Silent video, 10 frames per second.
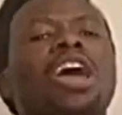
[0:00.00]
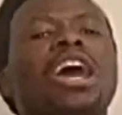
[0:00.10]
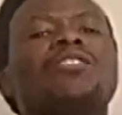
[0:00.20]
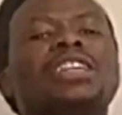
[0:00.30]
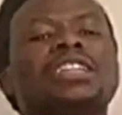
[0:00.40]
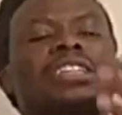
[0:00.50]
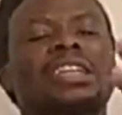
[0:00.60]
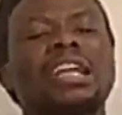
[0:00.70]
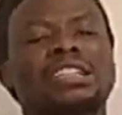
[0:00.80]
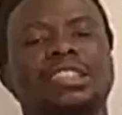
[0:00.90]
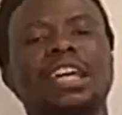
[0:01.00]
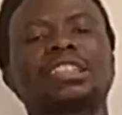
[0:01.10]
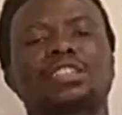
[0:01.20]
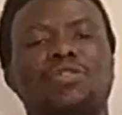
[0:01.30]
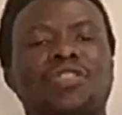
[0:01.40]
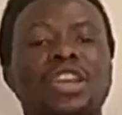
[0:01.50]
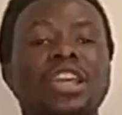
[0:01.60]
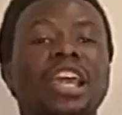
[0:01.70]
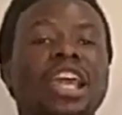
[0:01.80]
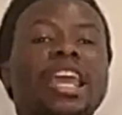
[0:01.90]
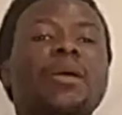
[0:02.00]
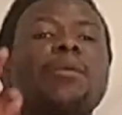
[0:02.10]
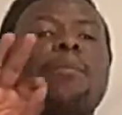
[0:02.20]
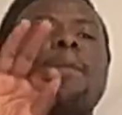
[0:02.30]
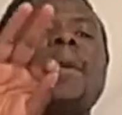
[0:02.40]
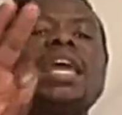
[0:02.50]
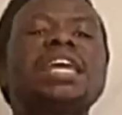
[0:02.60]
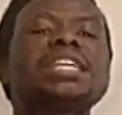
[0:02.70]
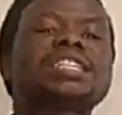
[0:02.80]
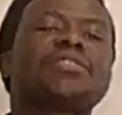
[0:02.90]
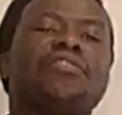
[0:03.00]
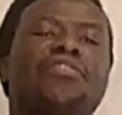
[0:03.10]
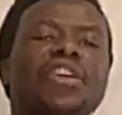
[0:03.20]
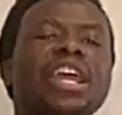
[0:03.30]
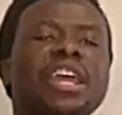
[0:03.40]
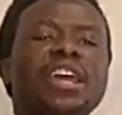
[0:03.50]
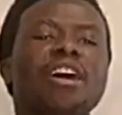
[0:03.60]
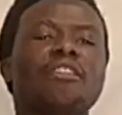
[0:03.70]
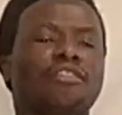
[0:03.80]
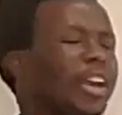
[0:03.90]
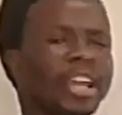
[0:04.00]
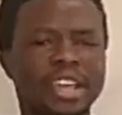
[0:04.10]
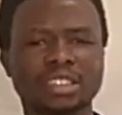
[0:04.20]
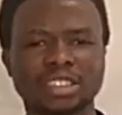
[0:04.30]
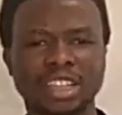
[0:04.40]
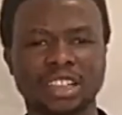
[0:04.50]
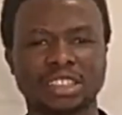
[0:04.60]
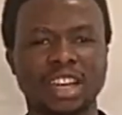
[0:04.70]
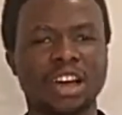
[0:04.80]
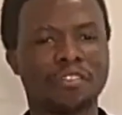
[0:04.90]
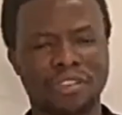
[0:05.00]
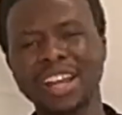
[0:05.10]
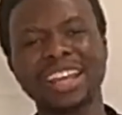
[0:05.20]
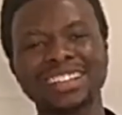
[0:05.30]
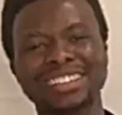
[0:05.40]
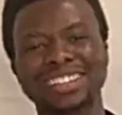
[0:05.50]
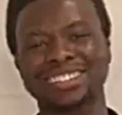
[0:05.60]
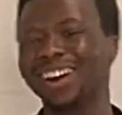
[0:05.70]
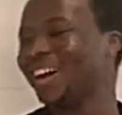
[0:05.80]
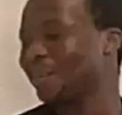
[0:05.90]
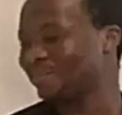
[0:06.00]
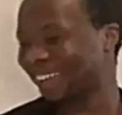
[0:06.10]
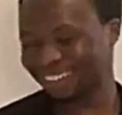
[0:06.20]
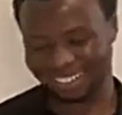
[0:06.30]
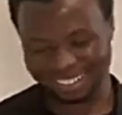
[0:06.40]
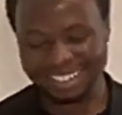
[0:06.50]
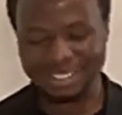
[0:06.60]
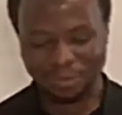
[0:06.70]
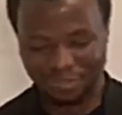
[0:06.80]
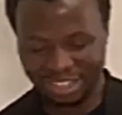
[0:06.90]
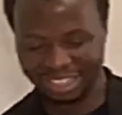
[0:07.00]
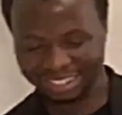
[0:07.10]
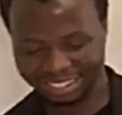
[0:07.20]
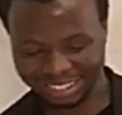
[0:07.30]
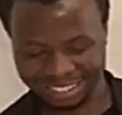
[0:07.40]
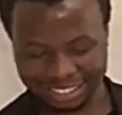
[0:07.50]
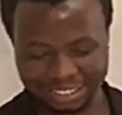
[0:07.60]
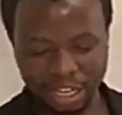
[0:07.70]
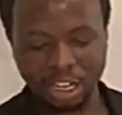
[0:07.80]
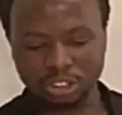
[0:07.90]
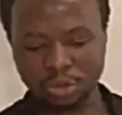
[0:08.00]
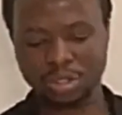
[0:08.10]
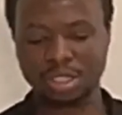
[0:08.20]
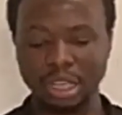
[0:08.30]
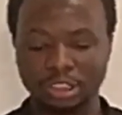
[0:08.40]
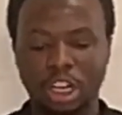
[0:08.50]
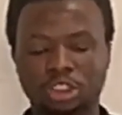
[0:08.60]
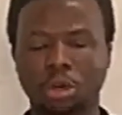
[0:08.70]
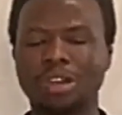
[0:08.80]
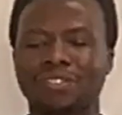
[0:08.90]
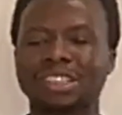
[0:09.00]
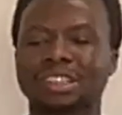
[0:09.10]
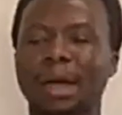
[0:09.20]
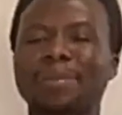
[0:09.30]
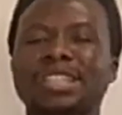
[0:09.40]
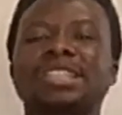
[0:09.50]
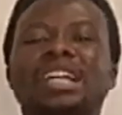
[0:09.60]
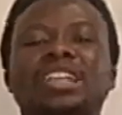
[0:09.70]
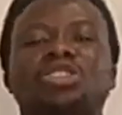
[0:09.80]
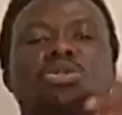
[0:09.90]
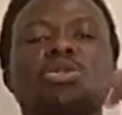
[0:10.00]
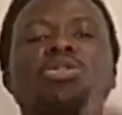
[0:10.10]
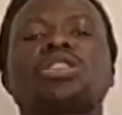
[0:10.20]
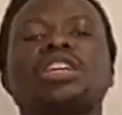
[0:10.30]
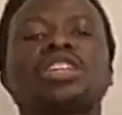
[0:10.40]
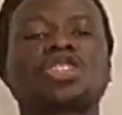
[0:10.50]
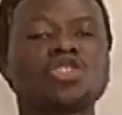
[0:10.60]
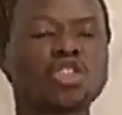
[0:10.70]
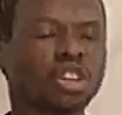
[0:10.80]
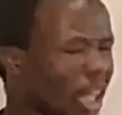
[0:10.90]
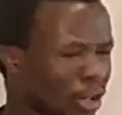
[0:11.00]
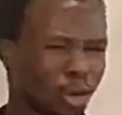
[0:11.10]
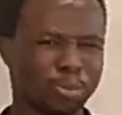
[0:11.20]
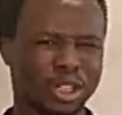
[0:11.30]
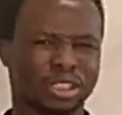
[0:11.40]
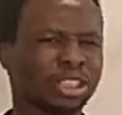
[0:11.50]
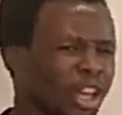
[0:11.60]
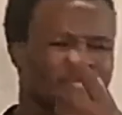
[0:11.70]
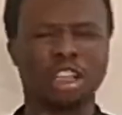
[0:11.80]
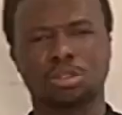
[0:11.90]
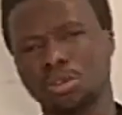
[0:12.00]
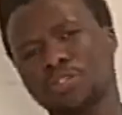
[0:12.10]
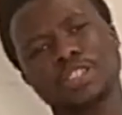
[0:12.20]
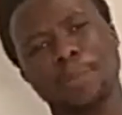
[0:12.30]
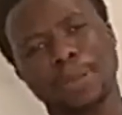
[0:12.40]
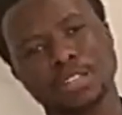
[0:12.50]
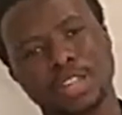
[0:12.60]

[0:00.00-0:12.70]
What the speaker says: whoever the Son sets free, he is free. Free indeed. Free indeed. Oh my God, he is free indeed. So you see that? So we have established that the truth is not an object. The truth is a